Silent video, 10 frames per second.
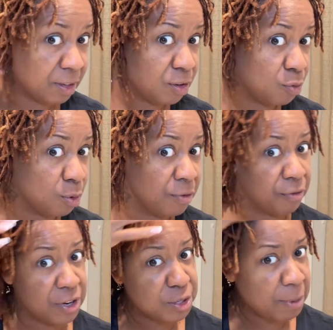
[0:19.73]

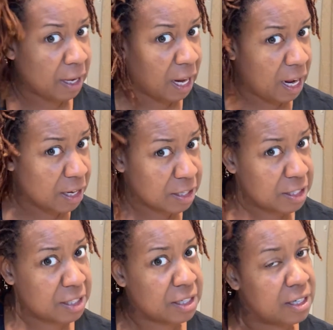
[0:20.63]
refresh my
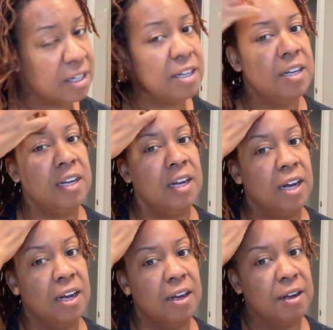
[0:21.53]
locks.
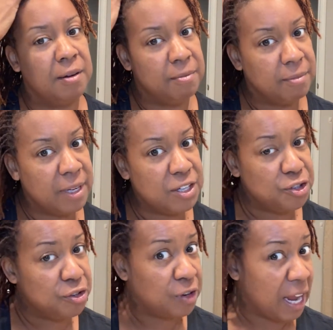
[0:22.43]
As
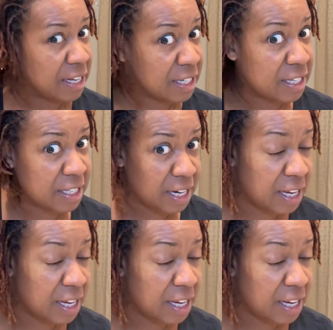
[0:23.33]
you guys can see,